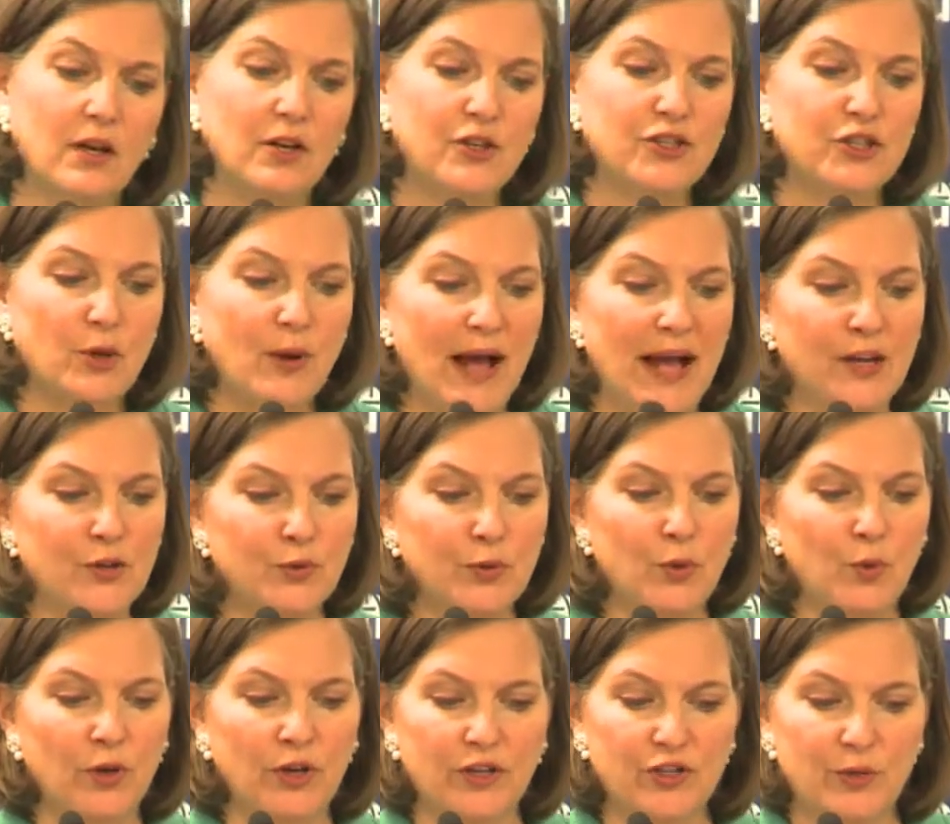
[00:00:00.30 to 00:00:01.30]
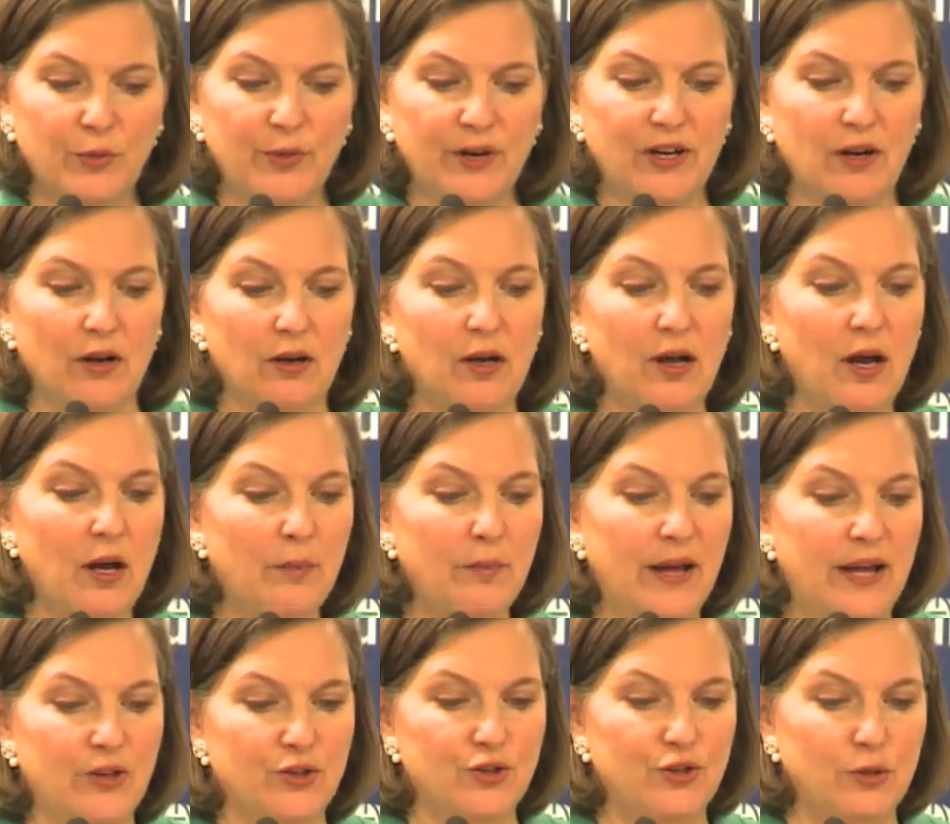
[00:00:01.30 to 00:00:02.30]
So as we work to bring our
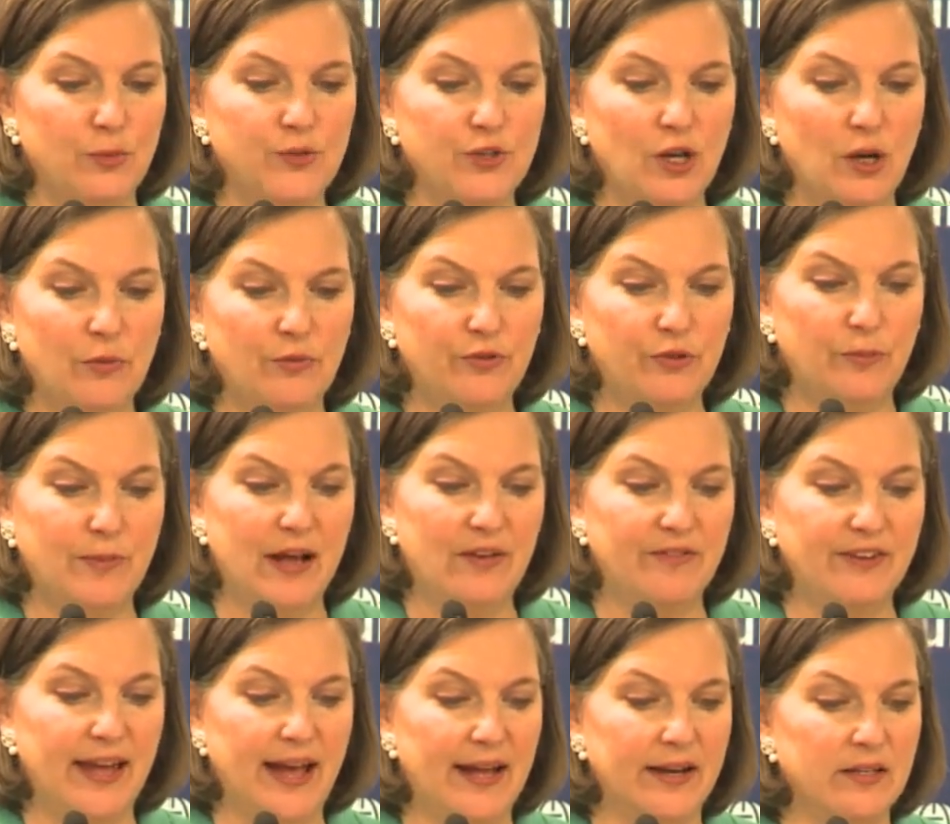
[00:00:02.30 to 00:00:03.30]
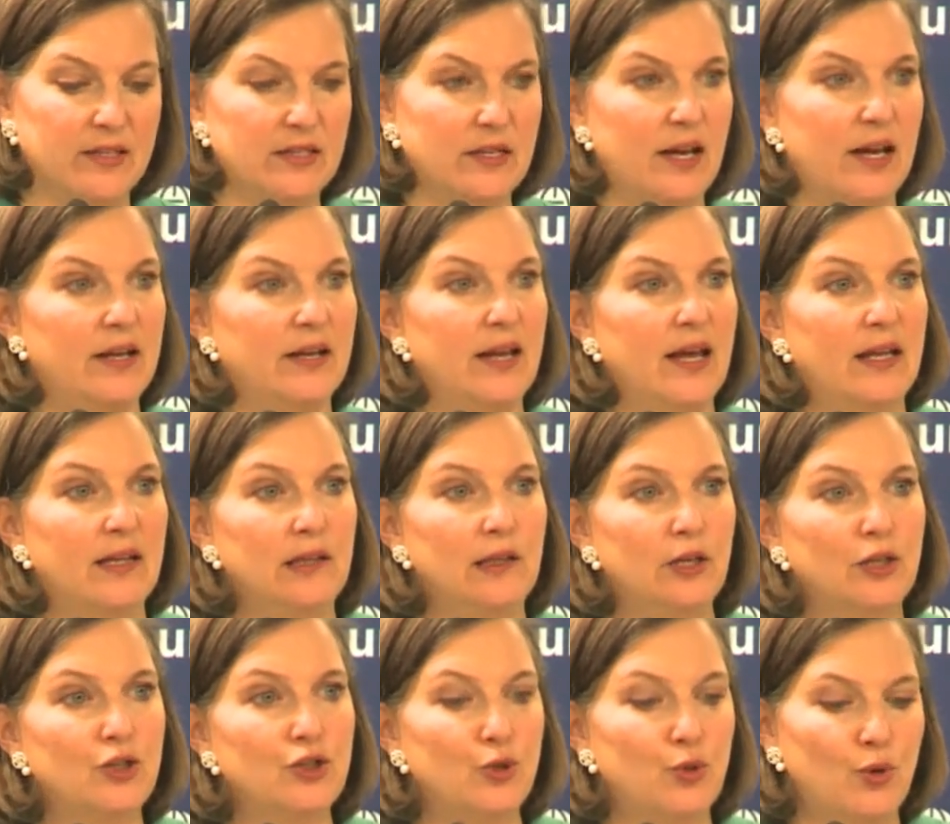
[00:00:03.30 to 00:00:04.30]
combat troops home from Afghanistan and
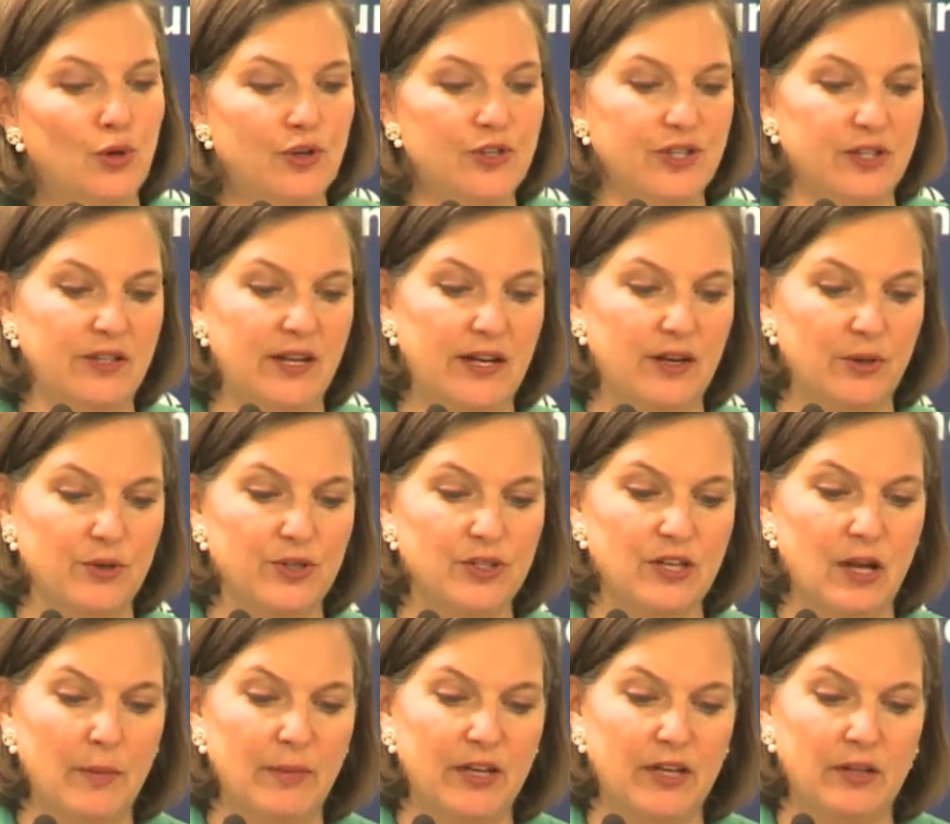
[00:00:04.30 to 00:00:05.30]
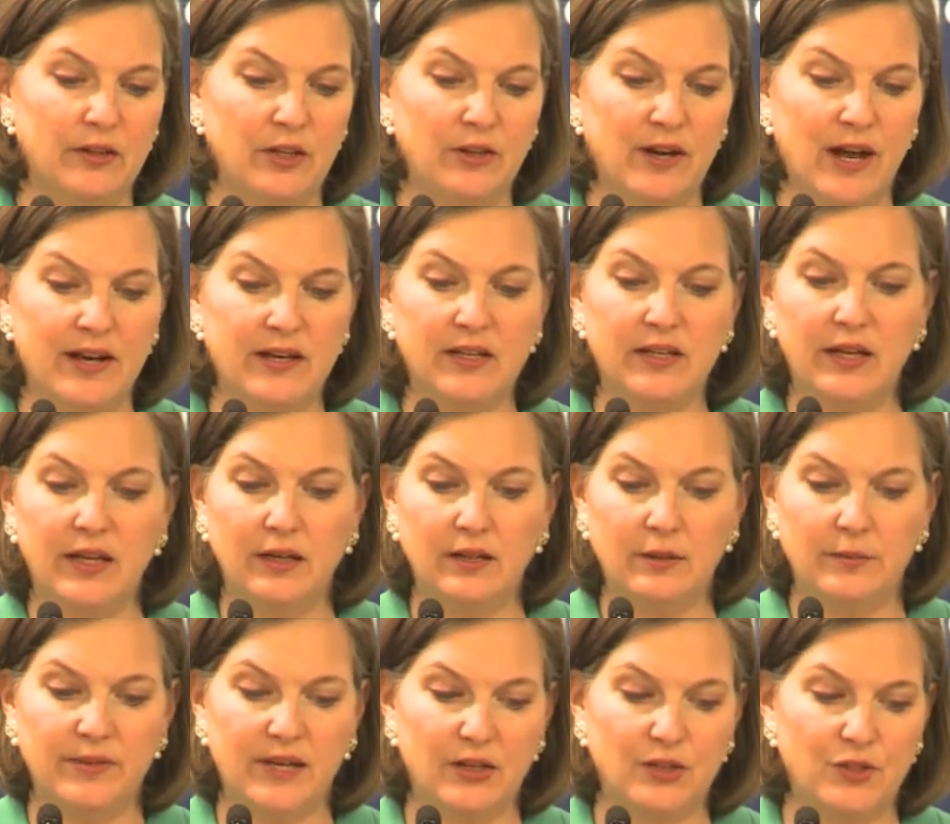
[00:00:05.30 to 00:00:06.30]
look towards a NATO summit in the United
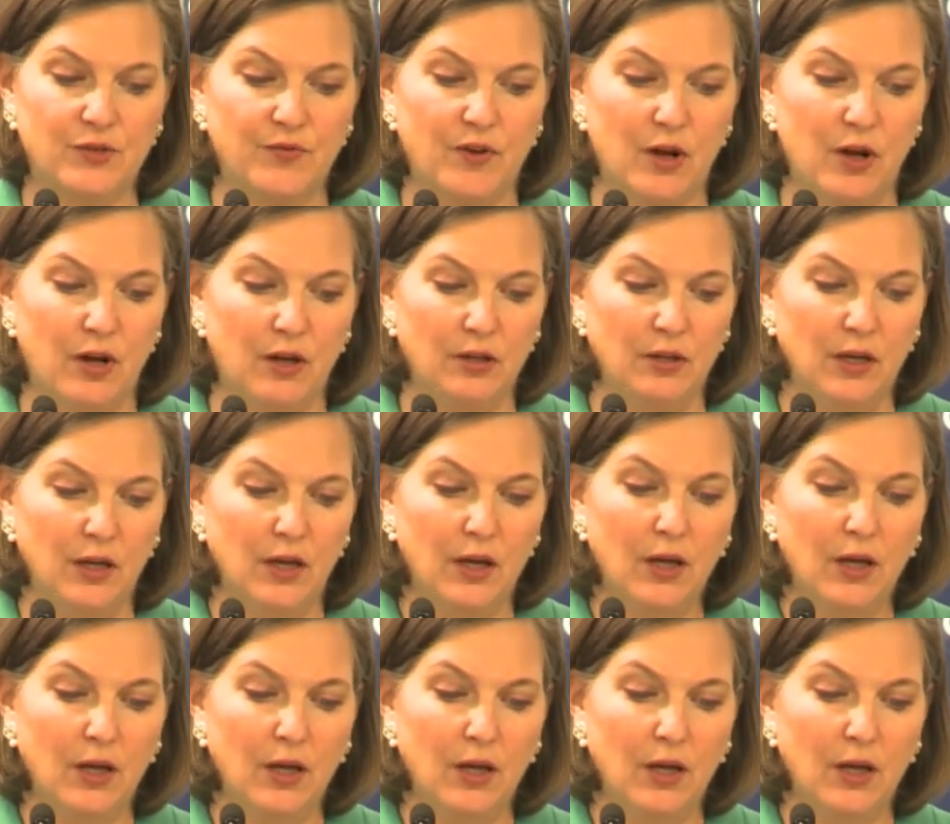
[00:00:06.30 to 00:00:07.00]
Kingdom next fall,